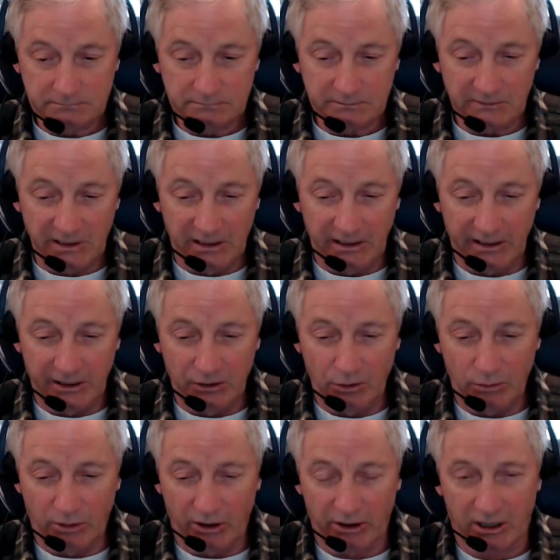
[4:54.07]
a lady who
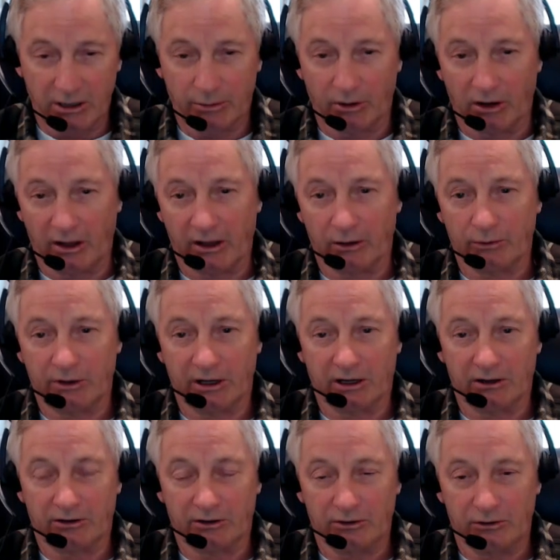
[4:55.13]
bought a couple of lotto
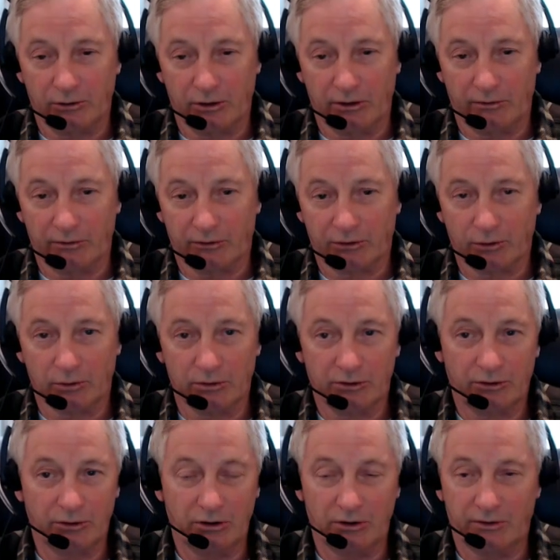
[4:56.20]
tickets in two different stores,
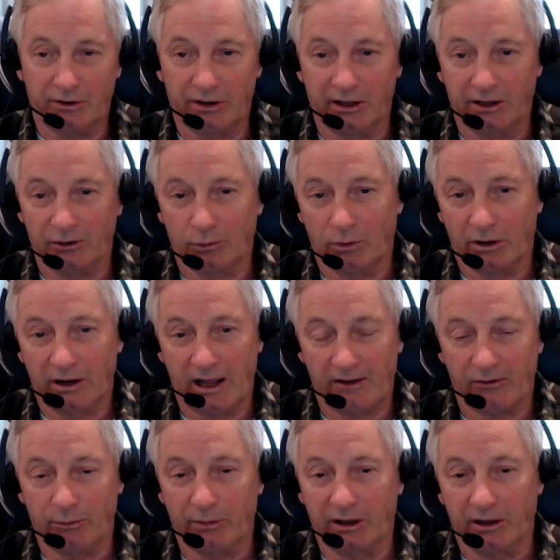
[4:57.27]
2 different days, won
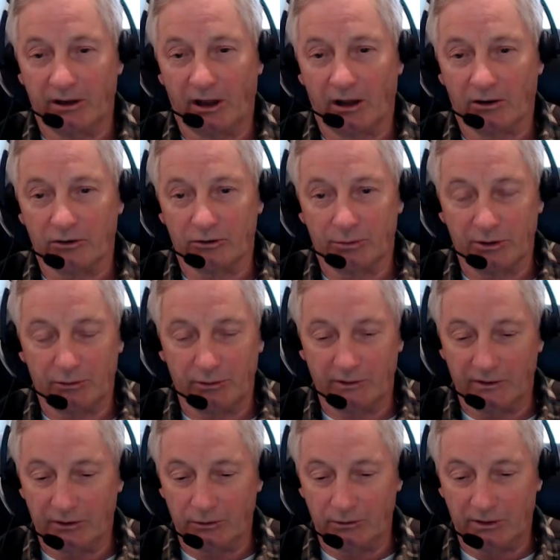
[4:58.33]
$500,000 between the
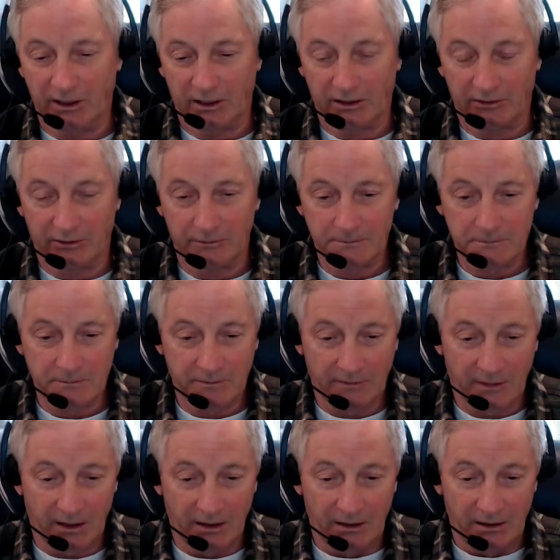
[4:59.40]
two tickets.
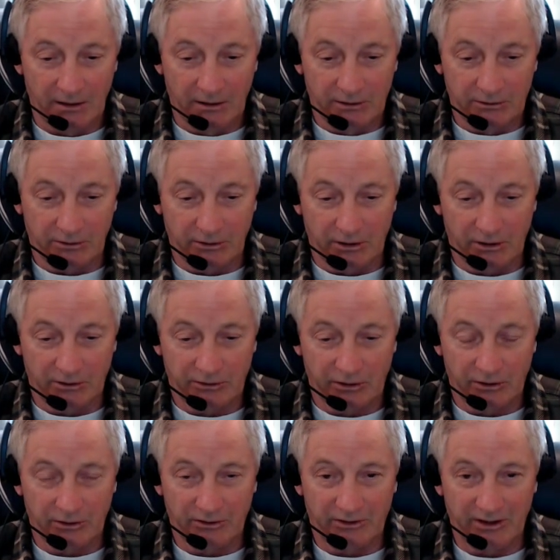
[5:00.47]
So you're going to
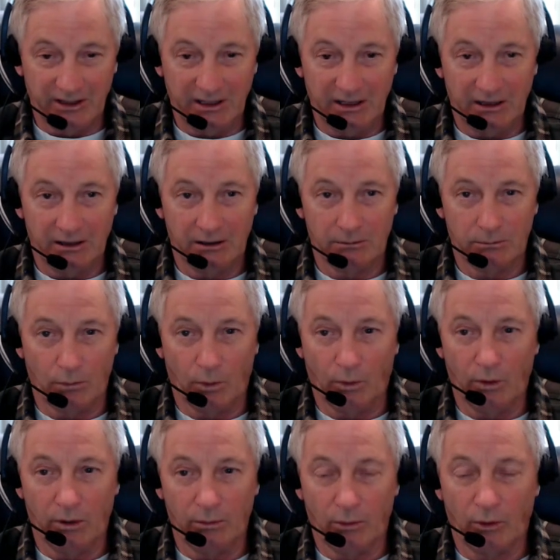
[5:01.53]
start seeing more
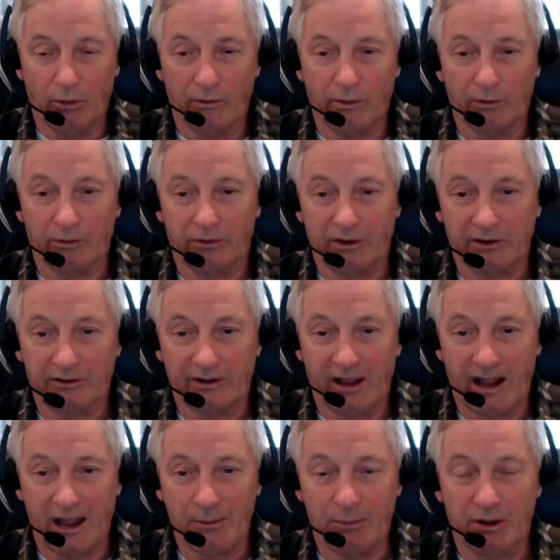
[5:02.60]
and more of those things
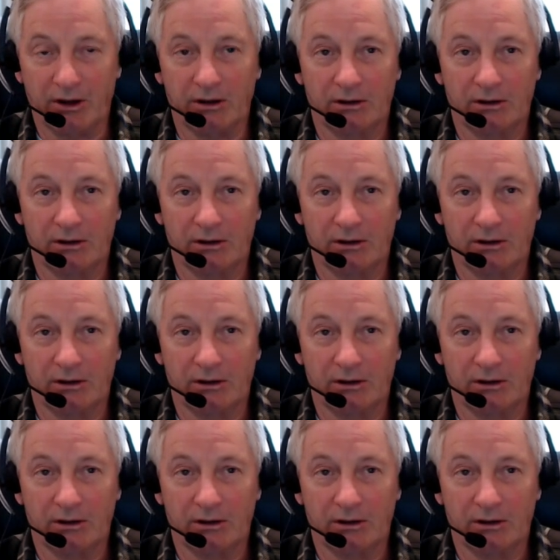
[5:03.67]
happen